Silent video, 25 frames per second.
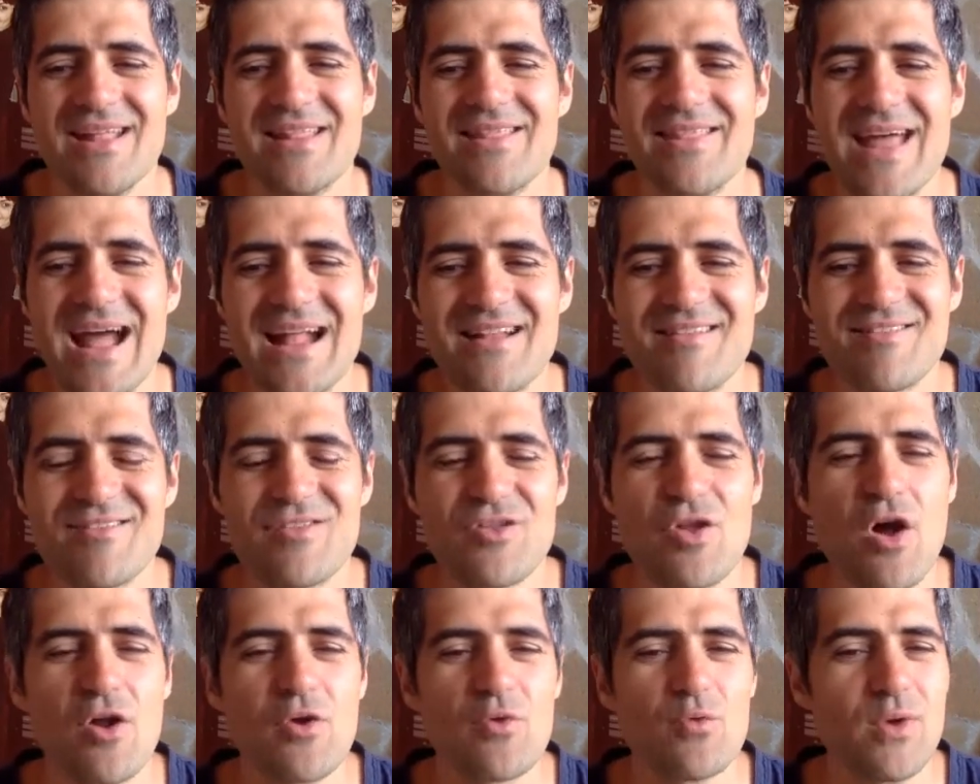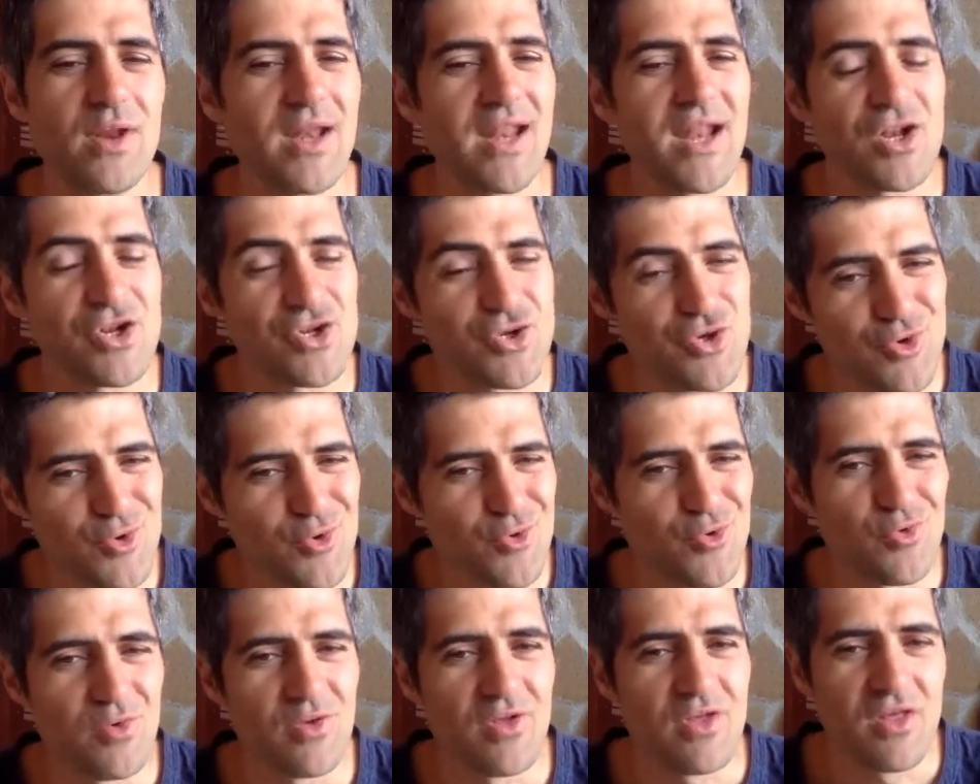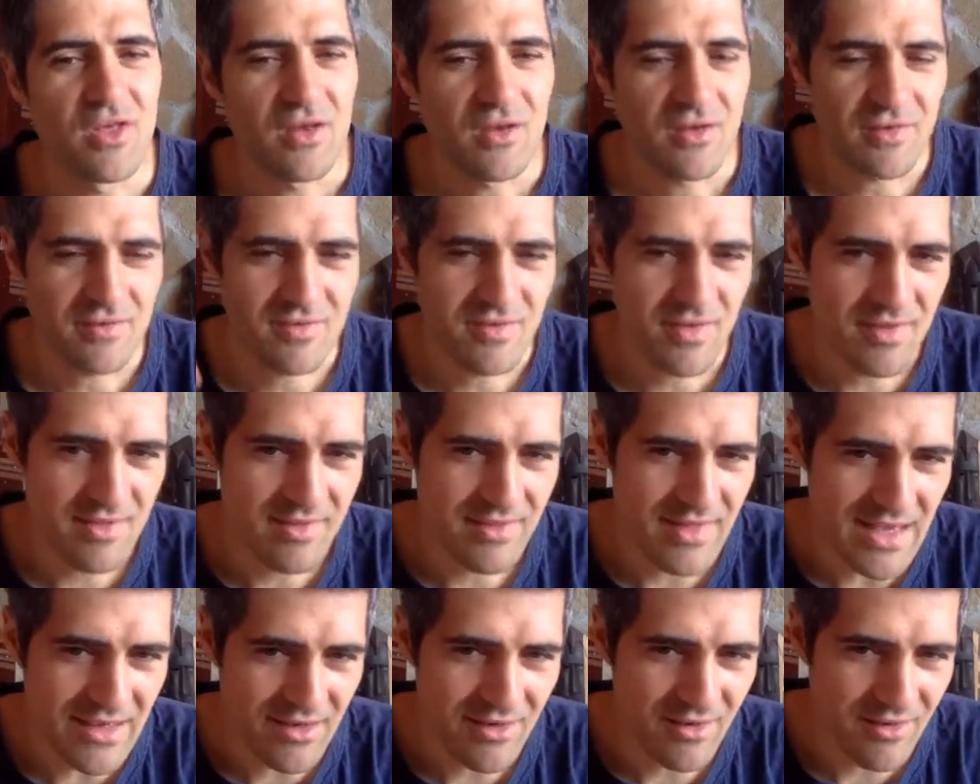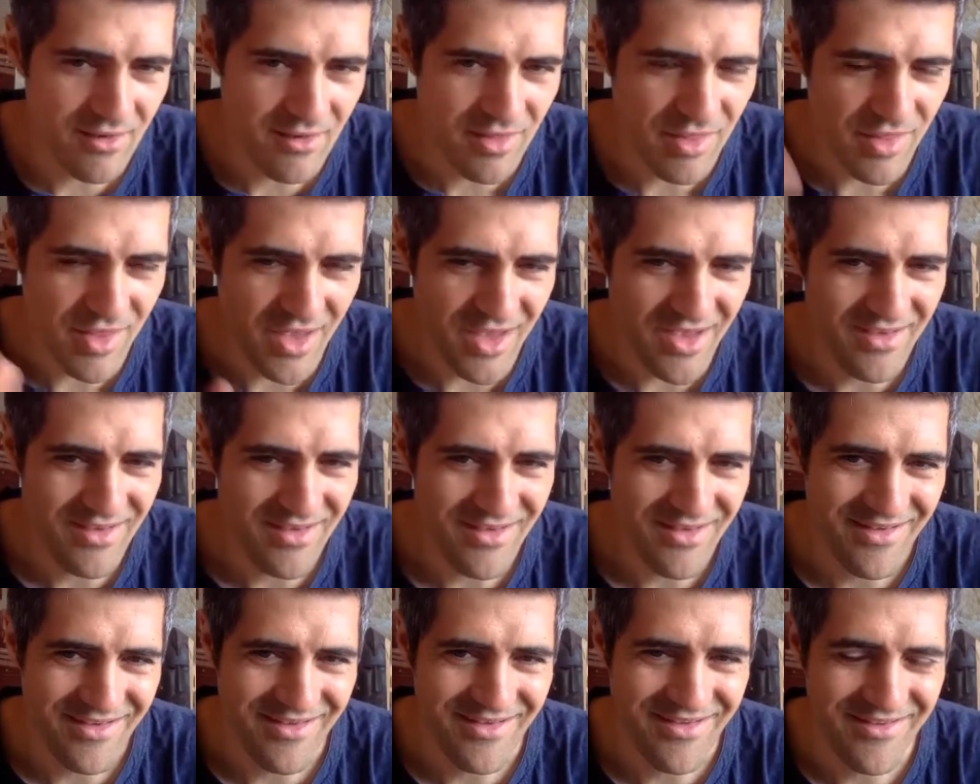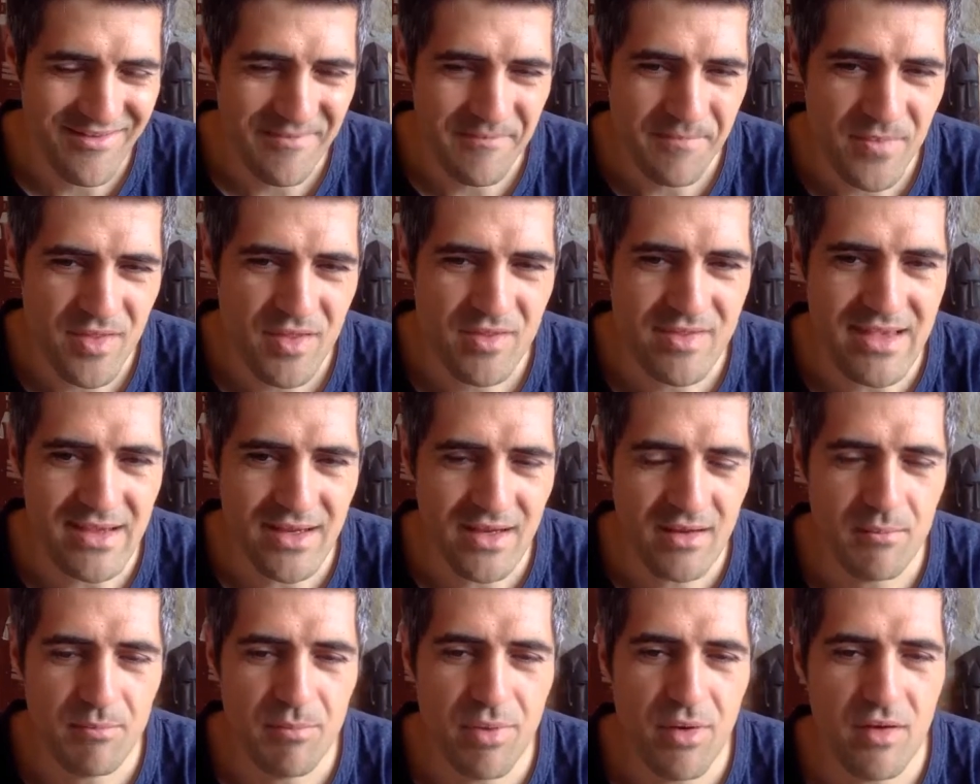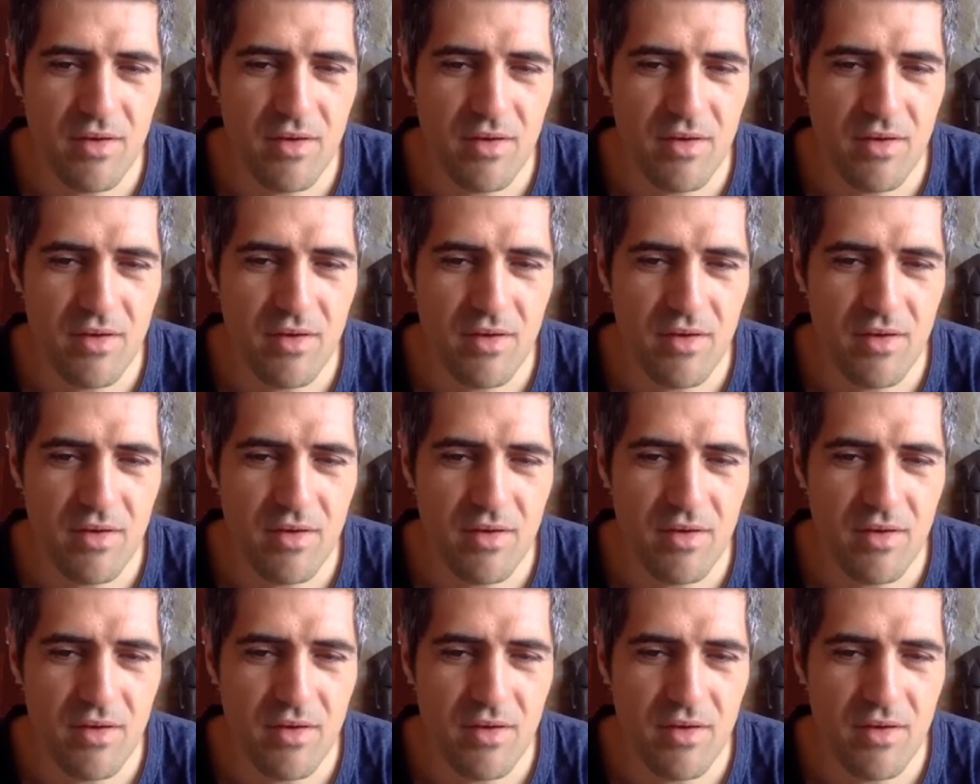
that's not really true because the second thing, um, the second